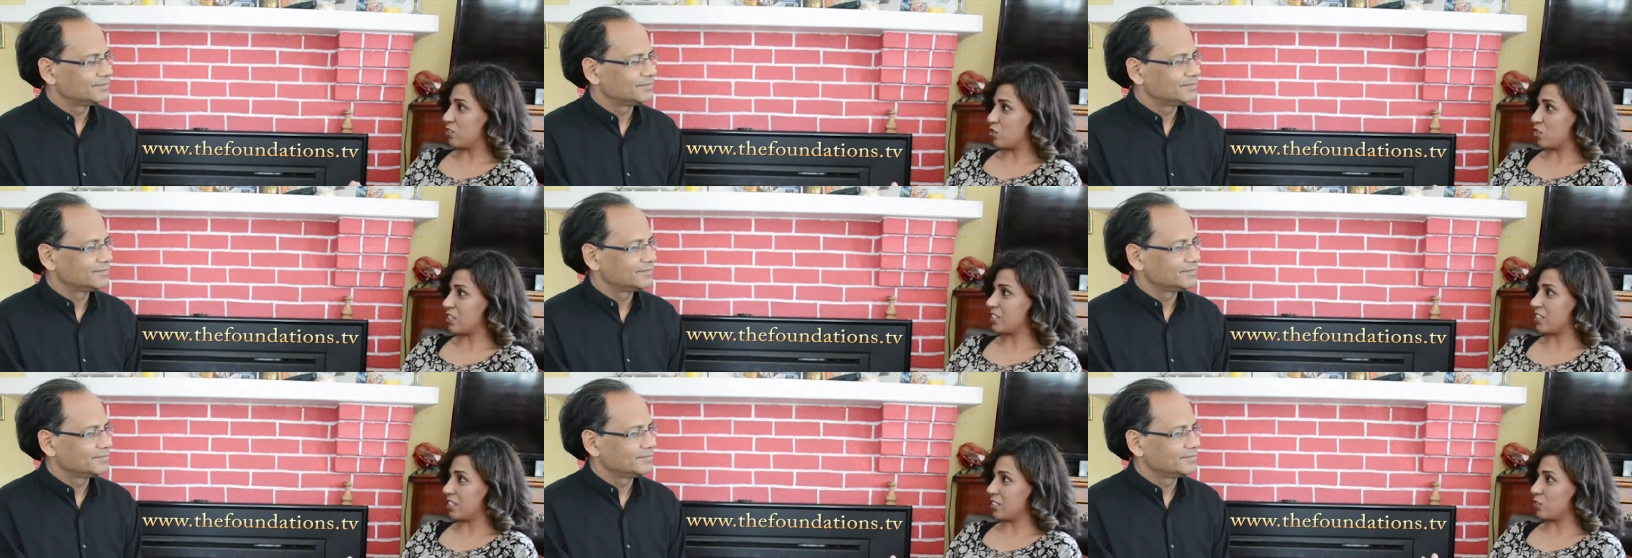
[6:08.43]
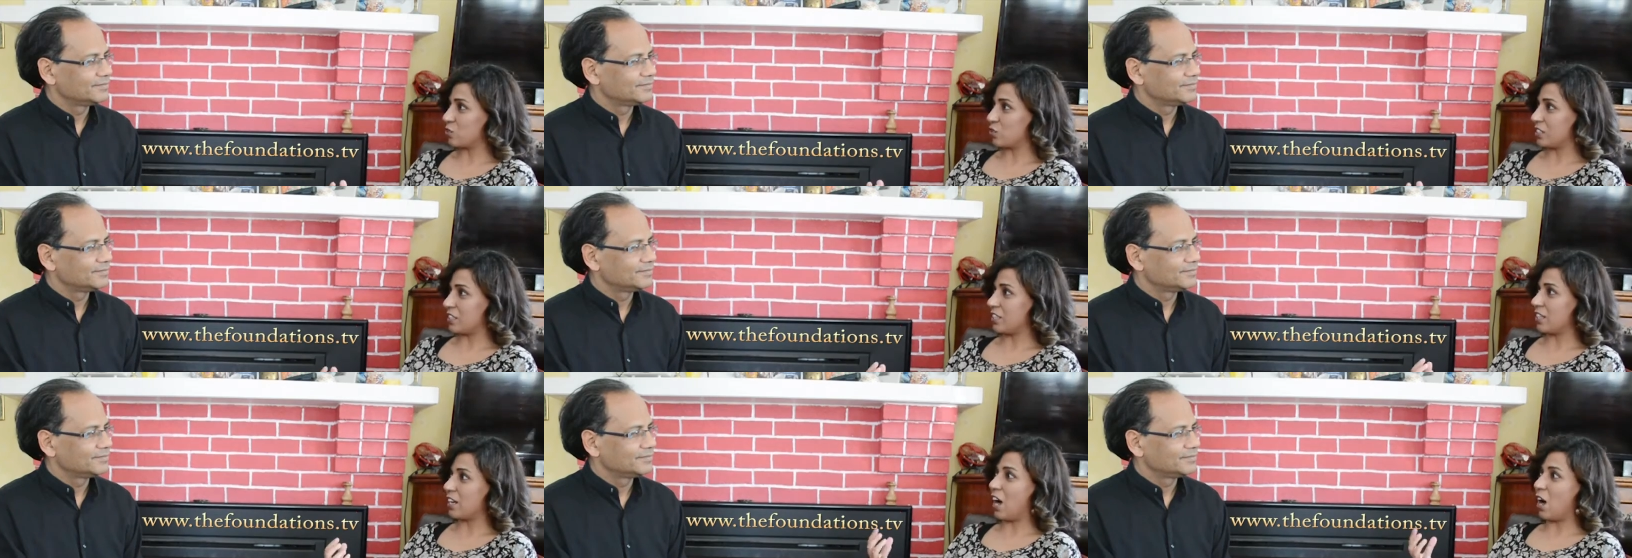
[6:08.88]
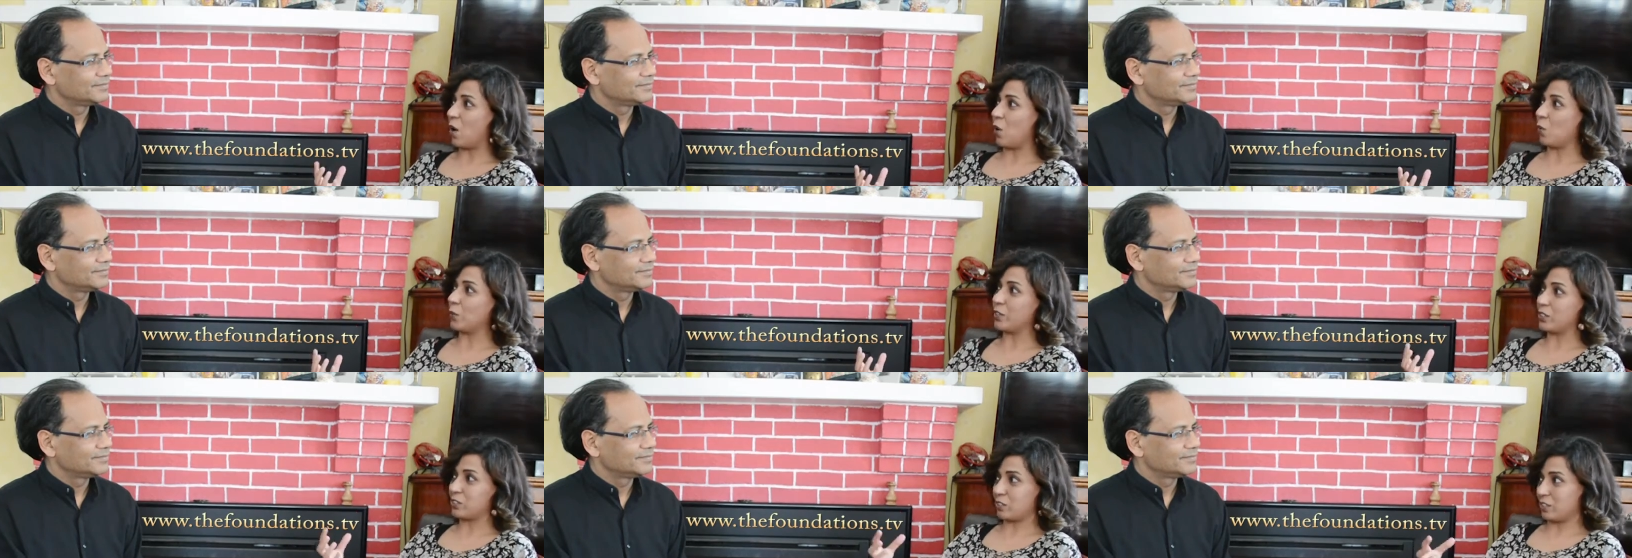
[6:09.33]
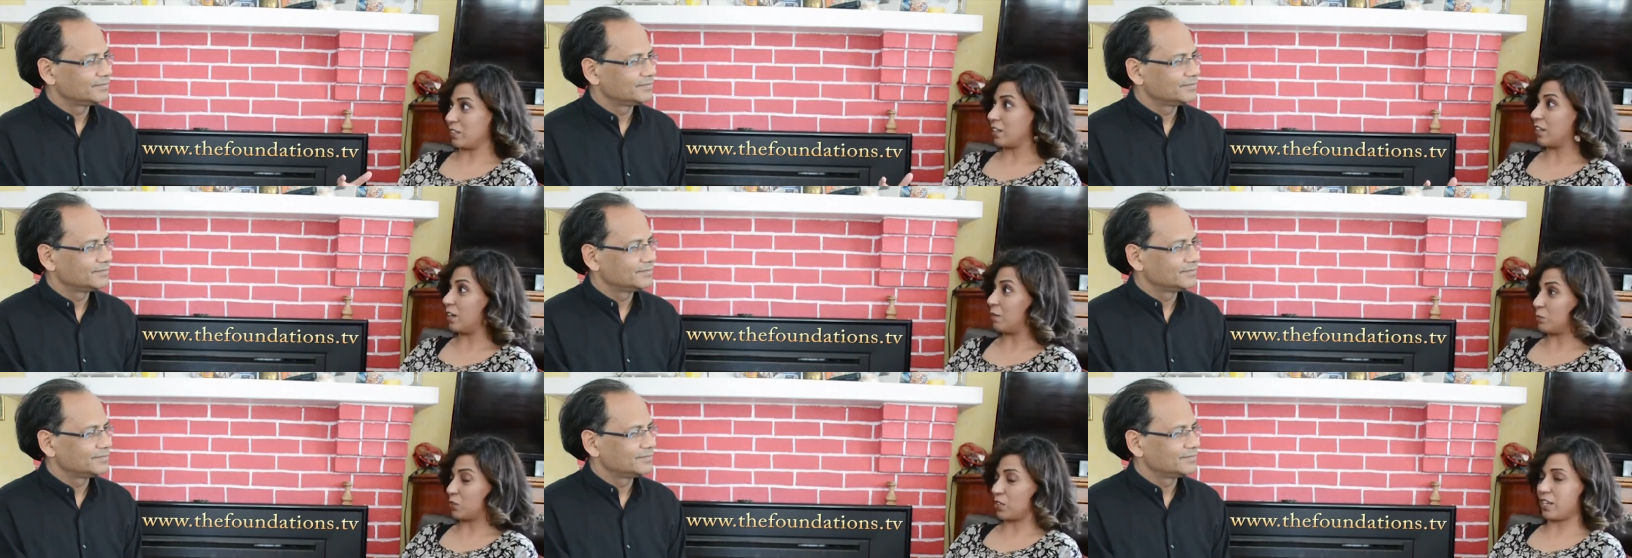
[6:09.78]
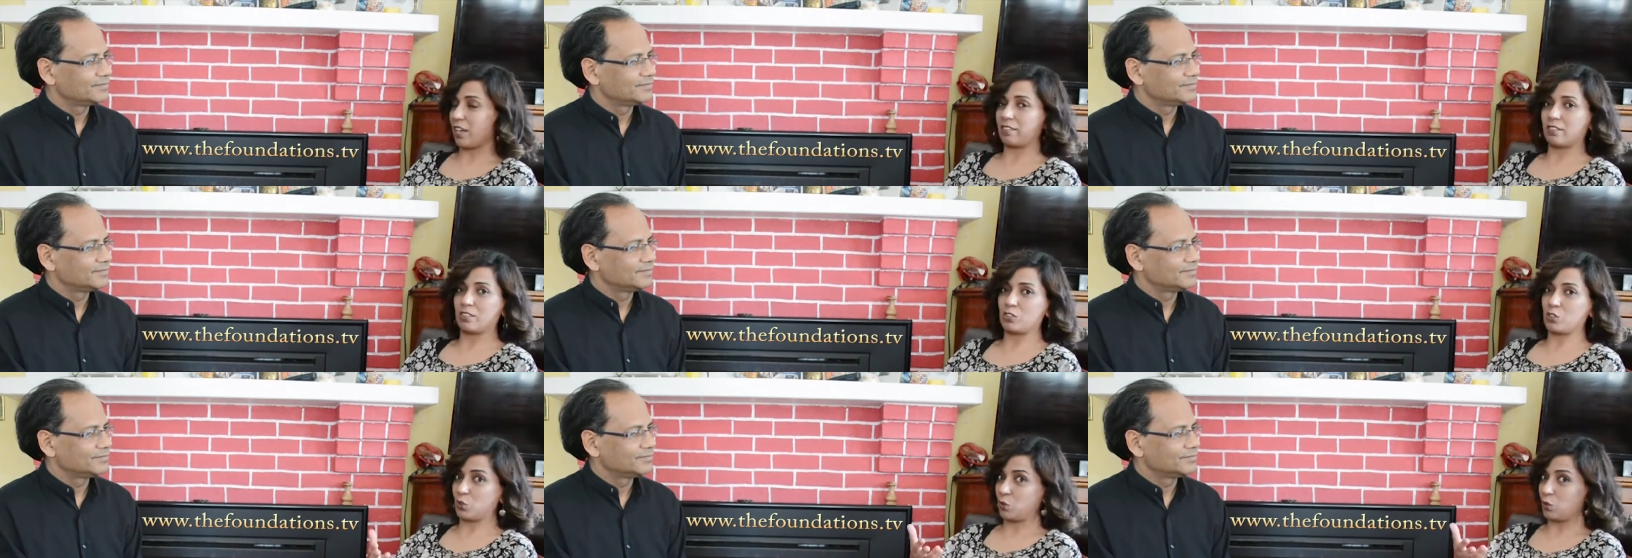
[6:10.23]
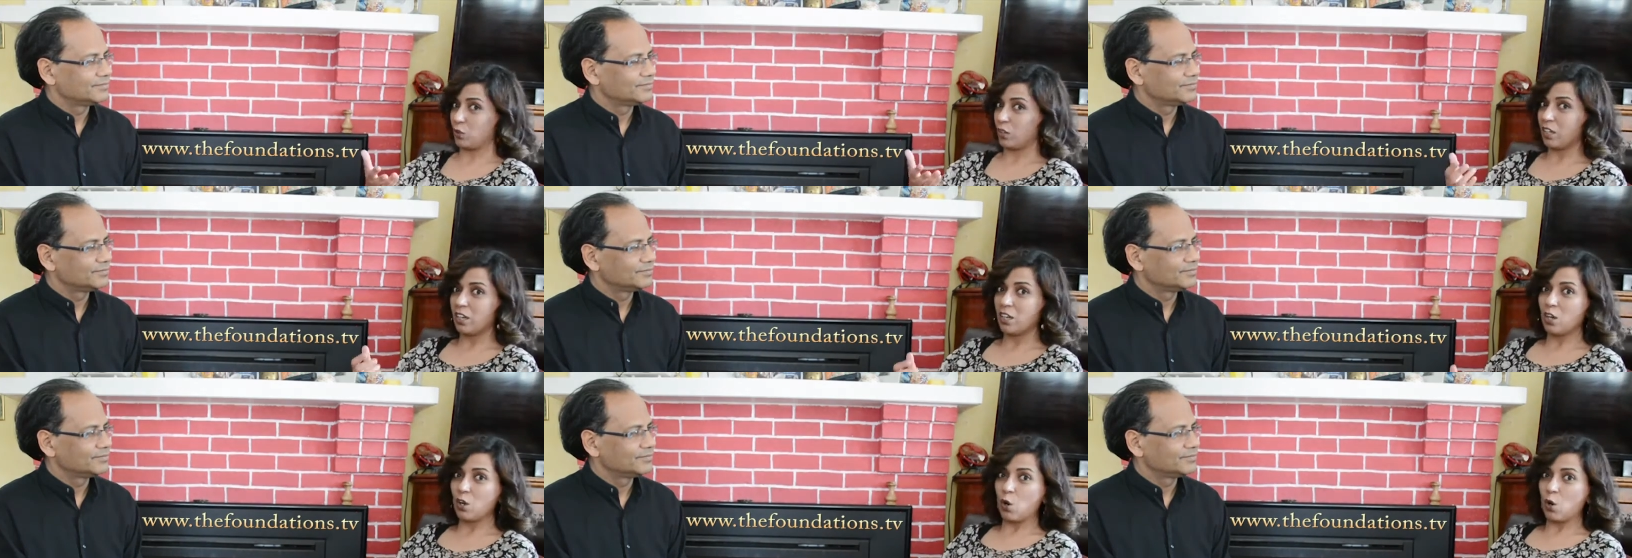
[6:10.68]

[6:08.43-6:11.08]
Speaker 1: interesting to see how it's going to come together so